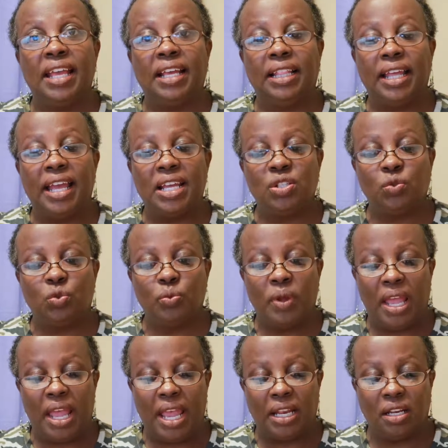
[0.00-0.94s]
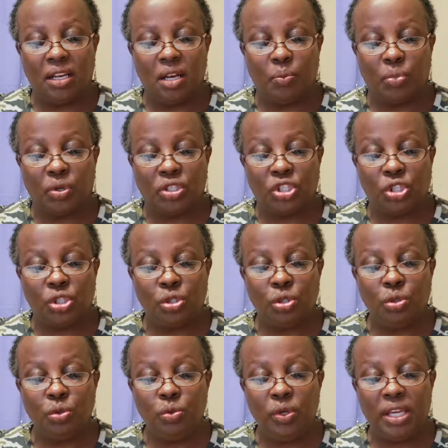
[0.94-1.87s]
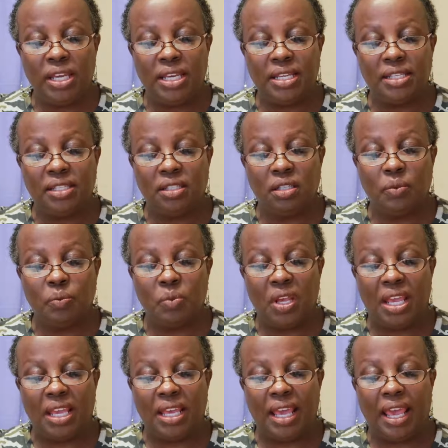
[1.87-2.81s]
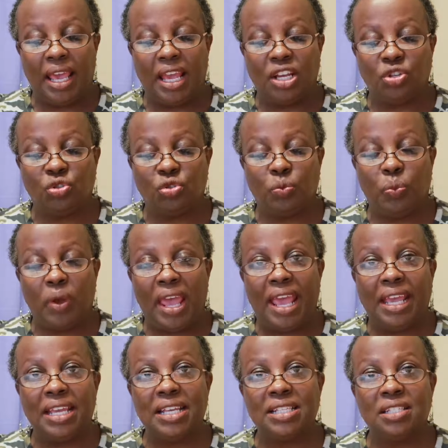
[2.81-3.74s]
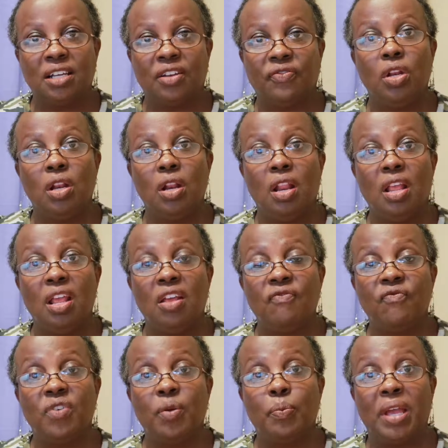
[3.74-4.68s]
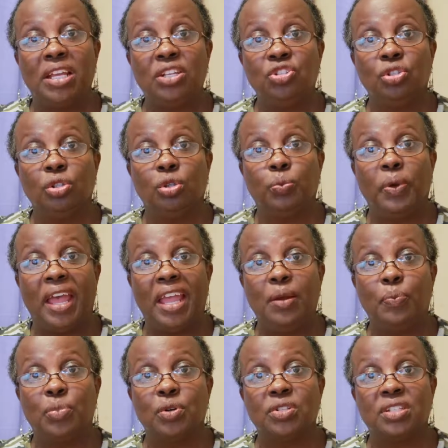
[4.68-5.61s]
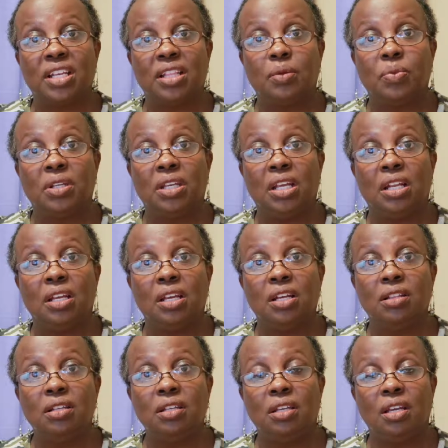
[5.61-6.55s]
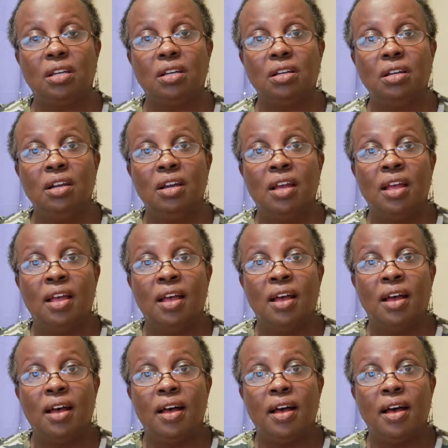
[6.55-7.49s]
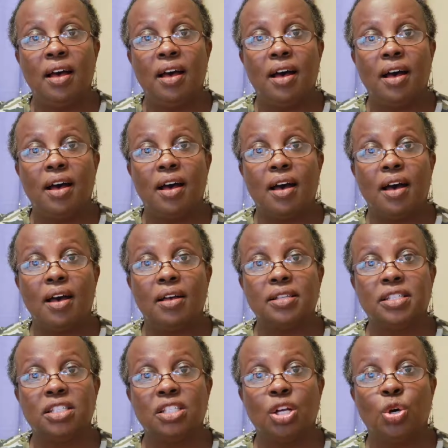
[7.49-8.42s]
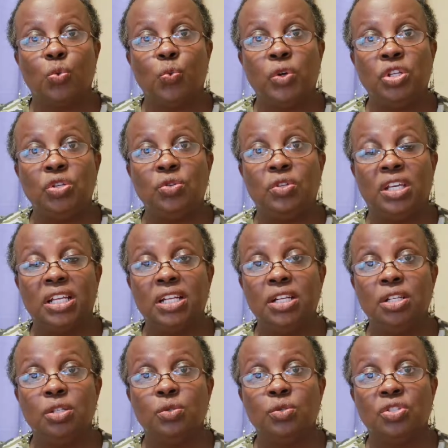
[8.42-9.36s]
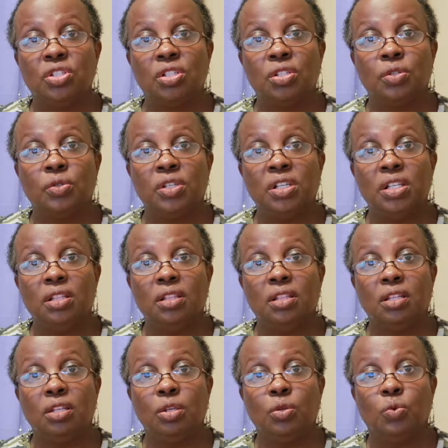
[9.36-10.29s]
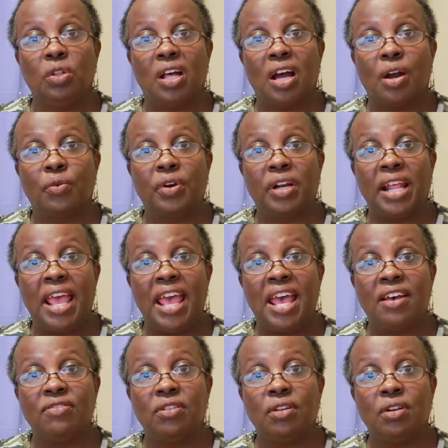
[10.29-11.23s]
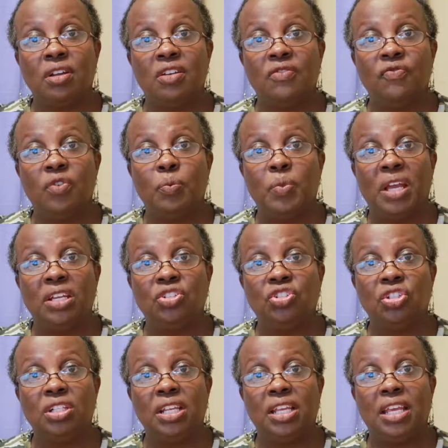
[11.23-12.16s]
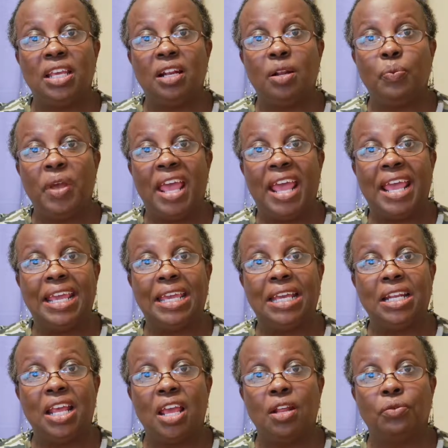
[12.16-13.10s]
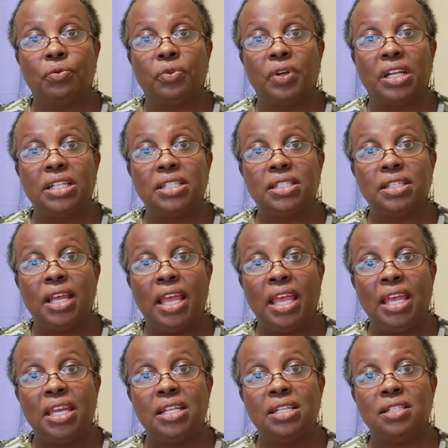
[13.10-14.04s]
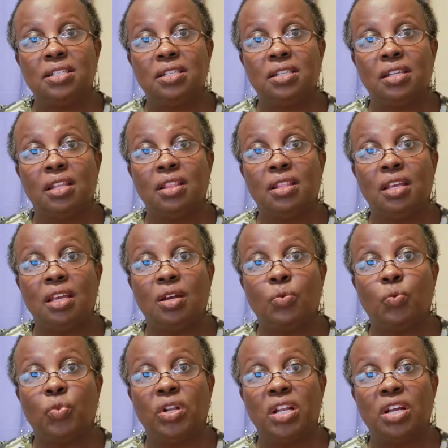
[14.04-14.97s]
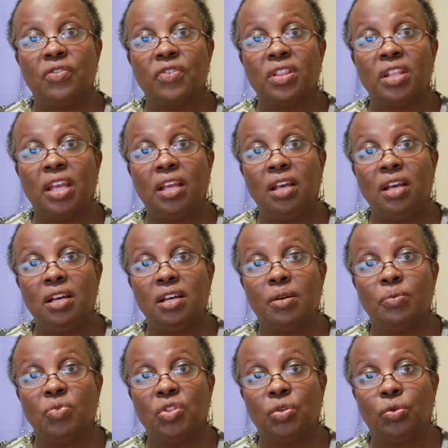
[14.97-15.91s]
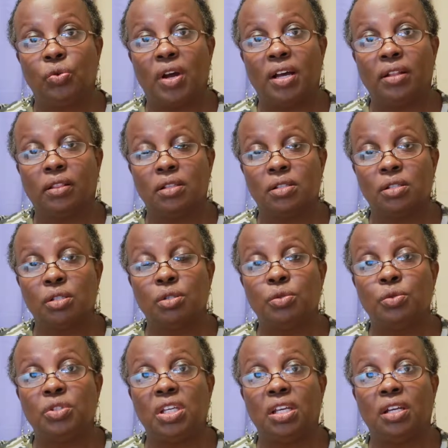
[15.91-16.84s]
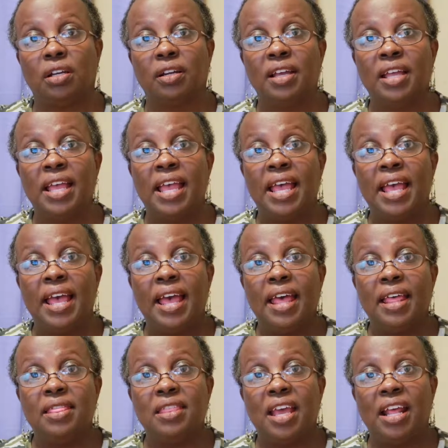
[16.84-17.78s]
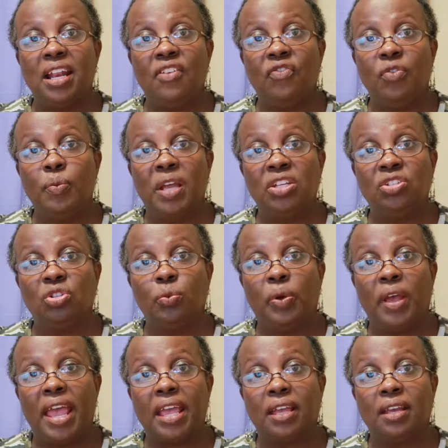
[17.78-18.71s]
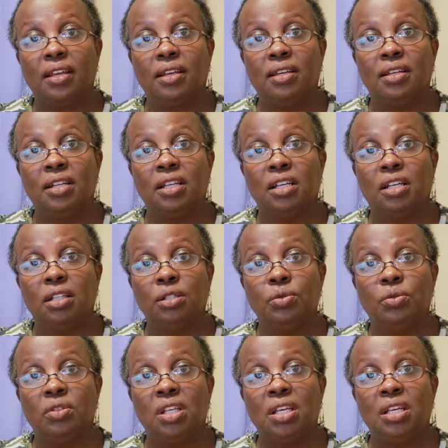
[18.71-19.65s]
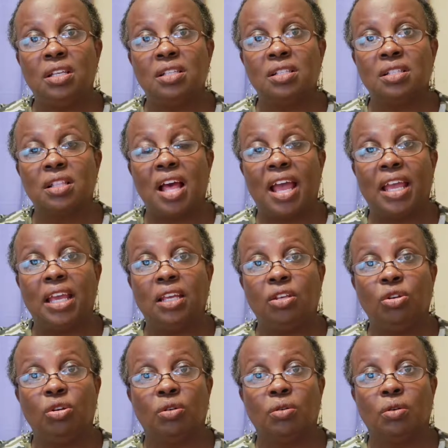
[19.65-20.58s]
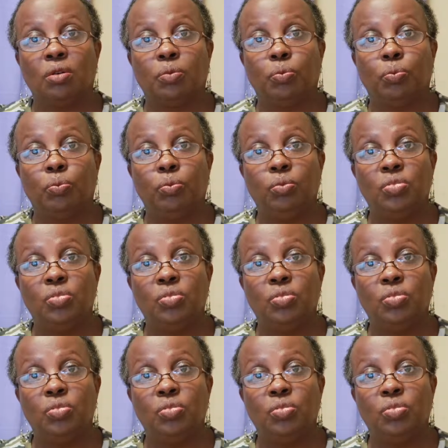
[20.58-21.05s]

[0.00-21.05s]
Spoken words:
Classroom hack number 2 is to make extra packets of informational papers at the beginning of the year. So when you get a new student, you will already have their information in a packet and ready to hand to them whenever they come throughout the school year. That informational packet could include things like your